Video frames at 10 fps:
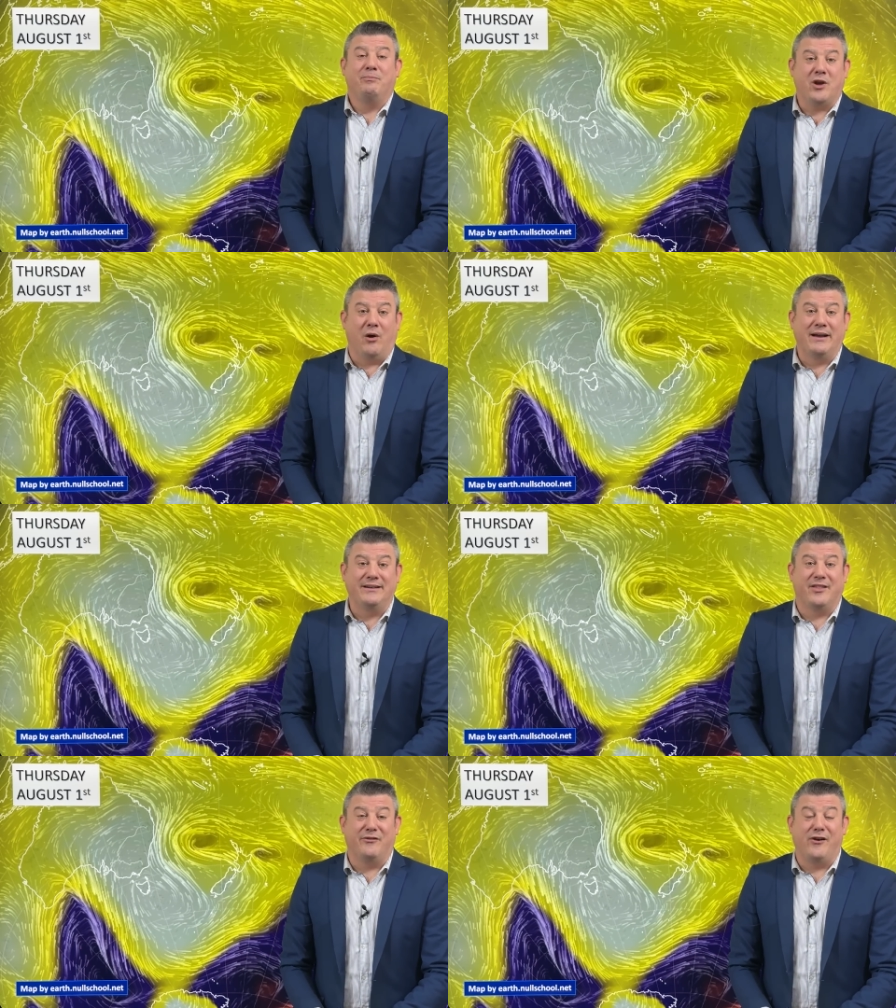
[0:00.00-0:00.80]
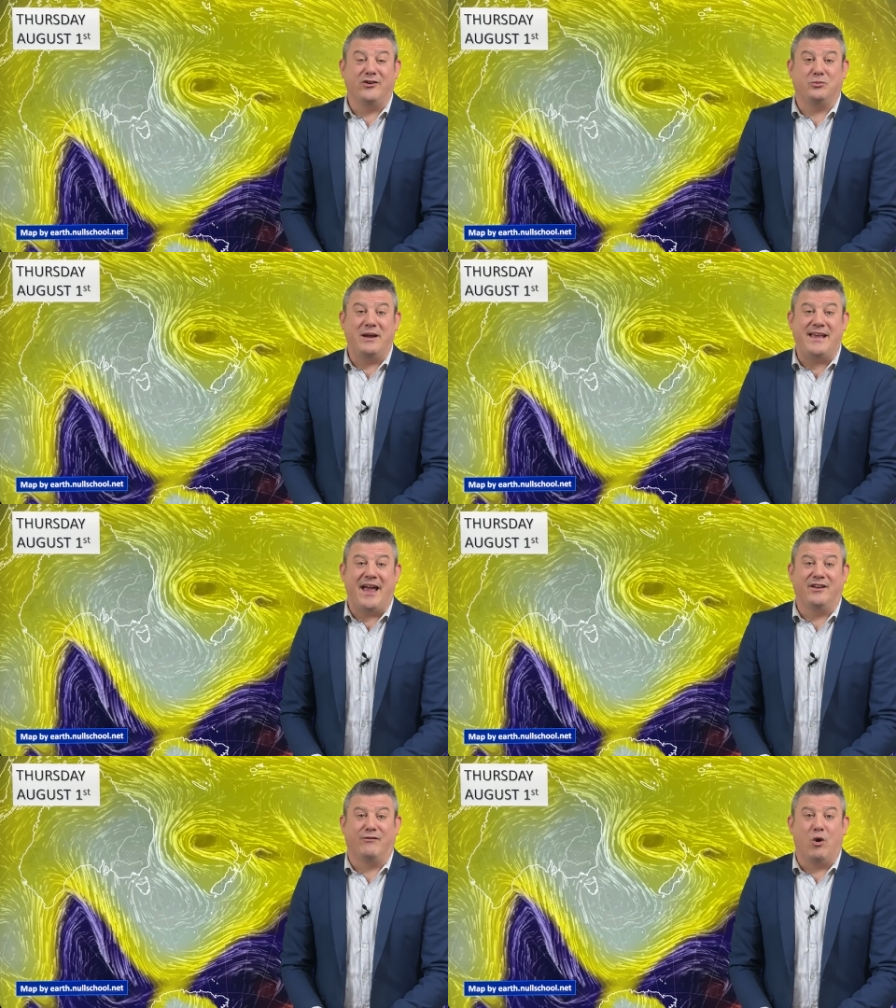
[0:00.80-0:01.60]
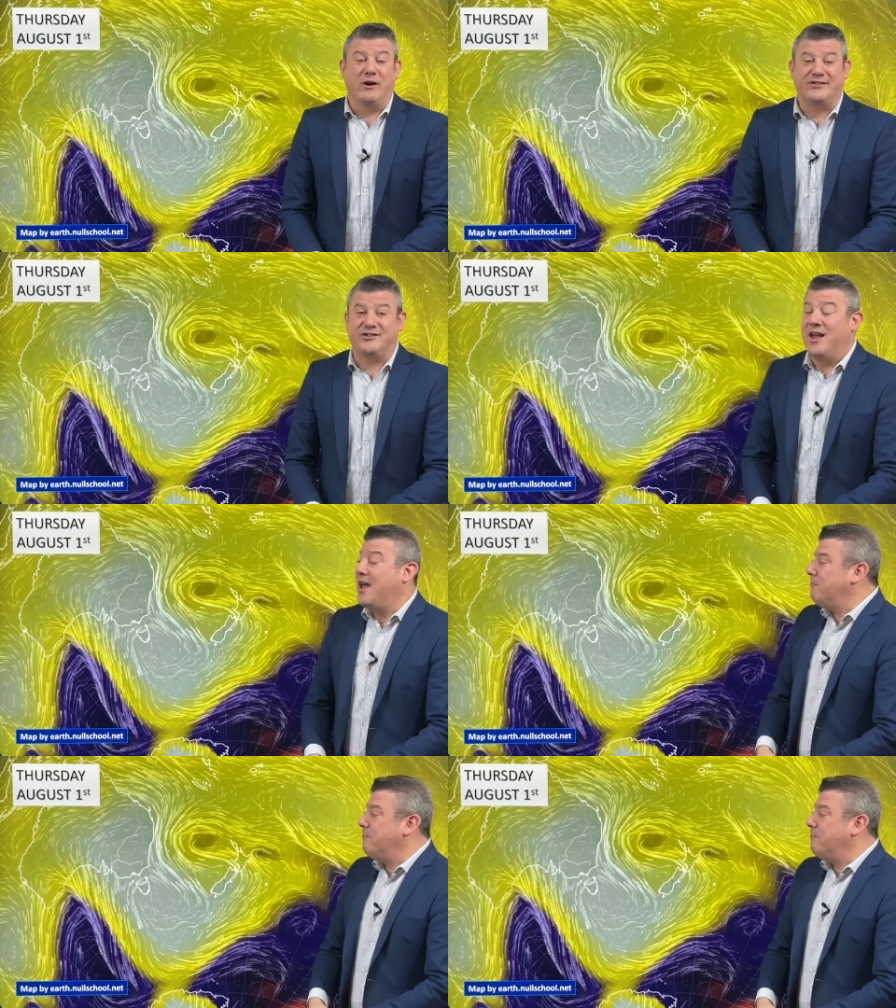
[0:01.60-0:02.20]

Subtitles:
going into the first weekend of August.